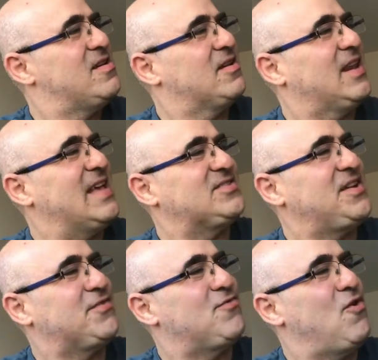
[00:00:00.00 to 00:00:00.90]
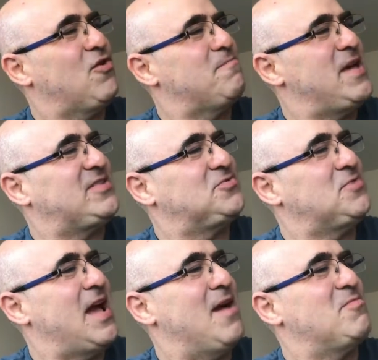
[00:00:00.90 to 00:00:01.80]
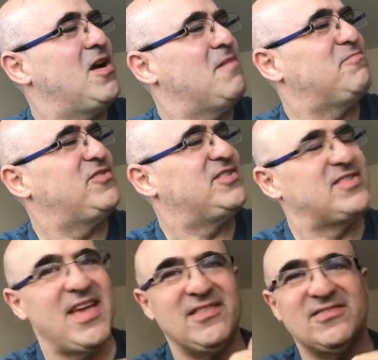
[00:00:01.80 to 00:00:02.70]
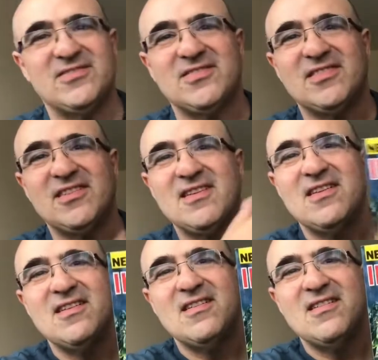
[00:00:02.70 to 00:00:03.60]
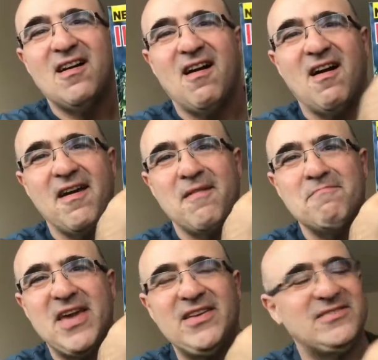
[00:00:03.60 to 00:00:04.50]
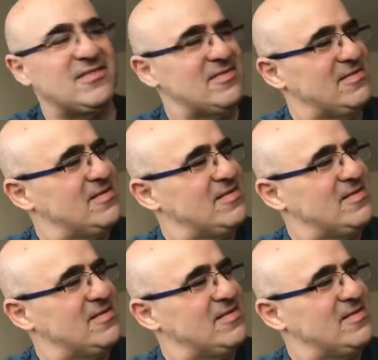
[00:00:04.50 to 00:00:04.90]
Classic Rock Metal Hammer present Iron Maiden.